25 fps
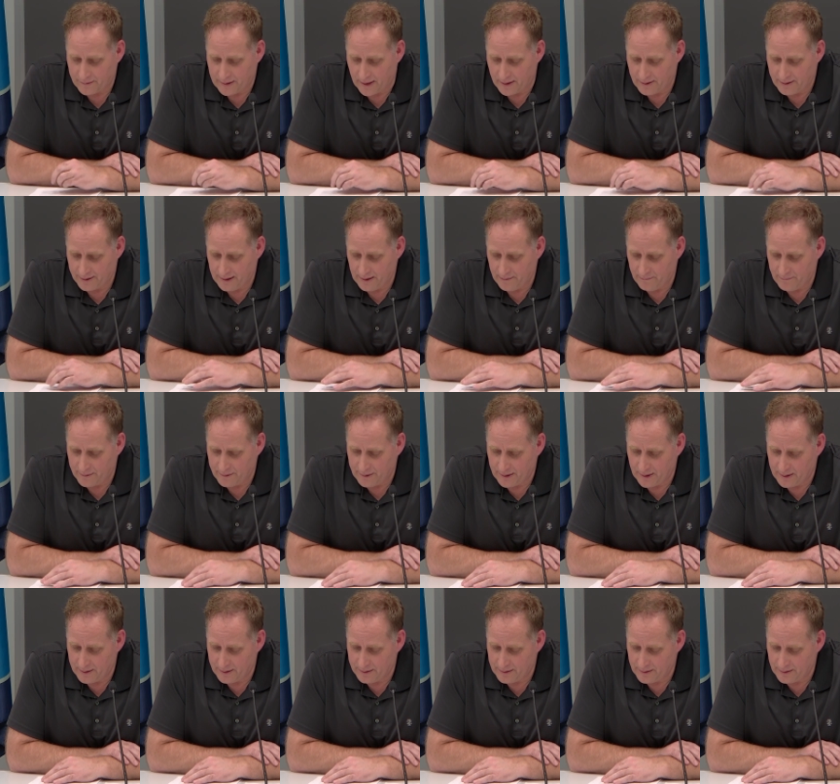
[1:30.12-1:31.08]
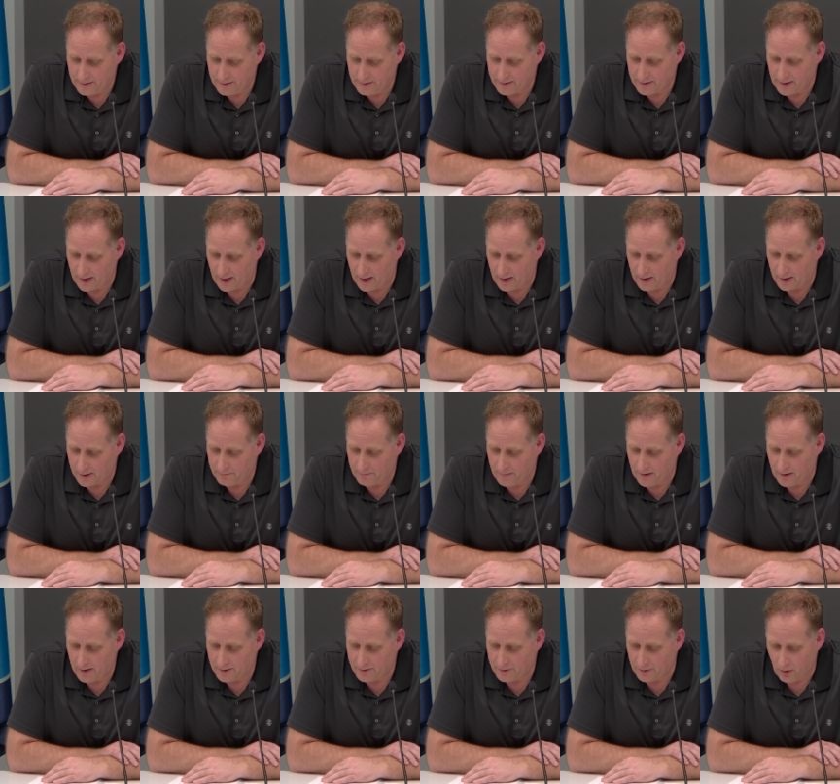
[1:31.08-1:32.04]
Stephen citizens are
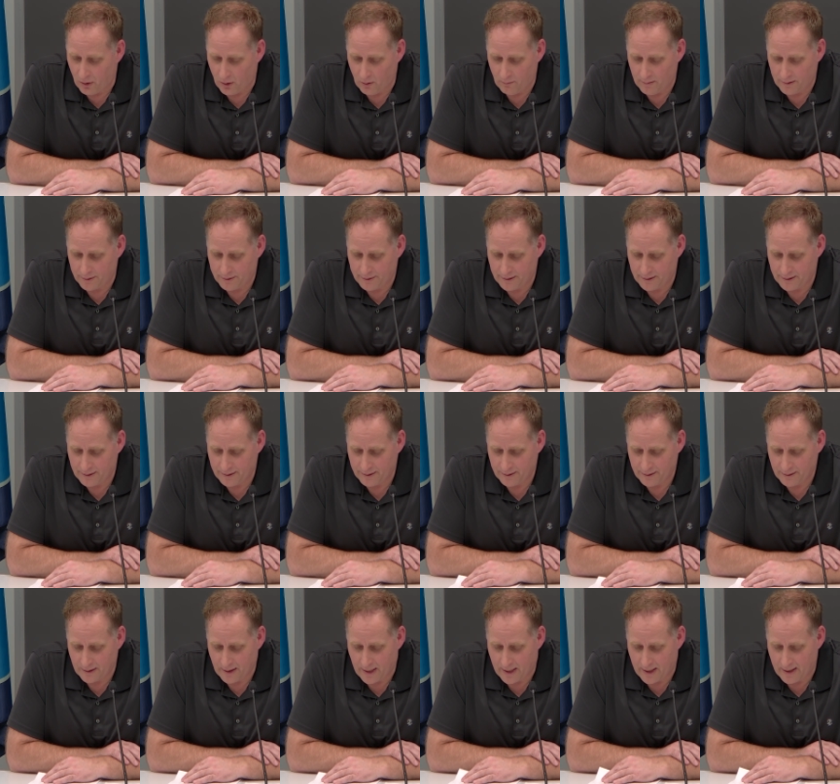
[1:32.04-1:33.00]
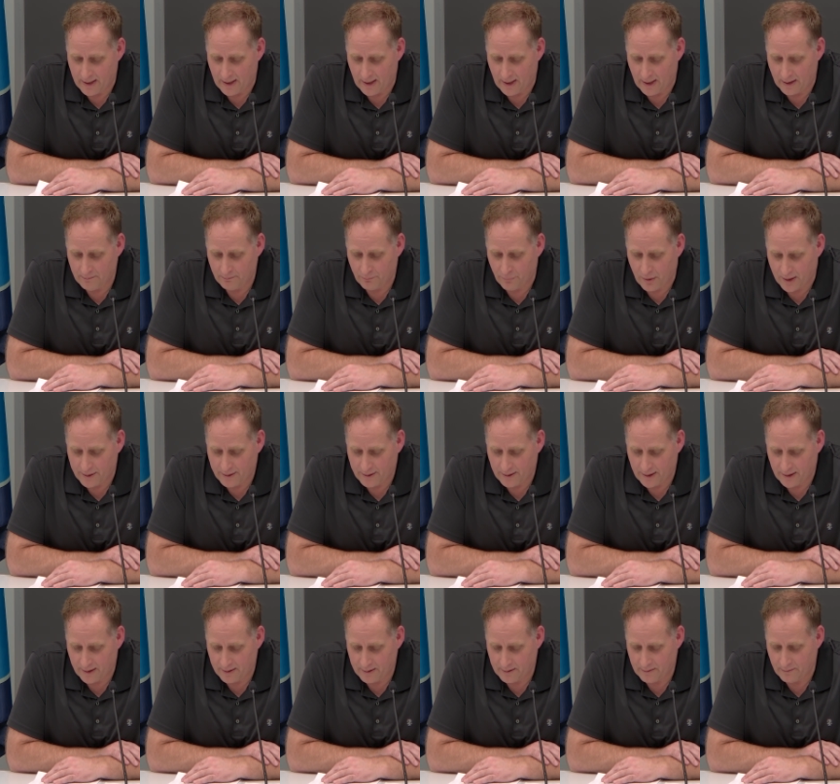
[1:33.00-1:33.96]
experiencing homelessness at
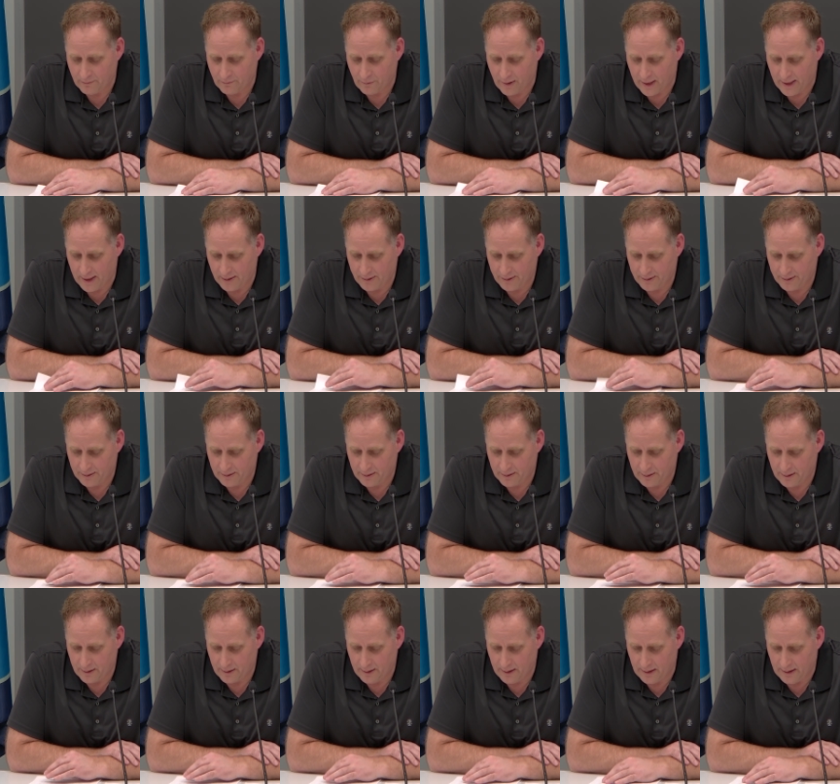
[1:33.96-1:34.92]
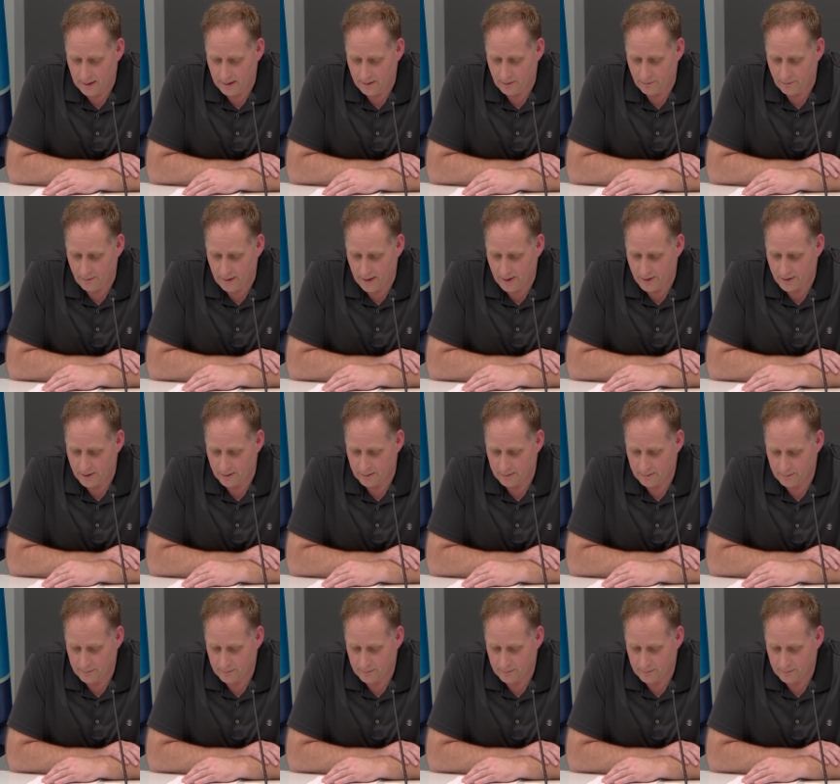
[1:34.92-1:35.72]
unprecedented rates in the region.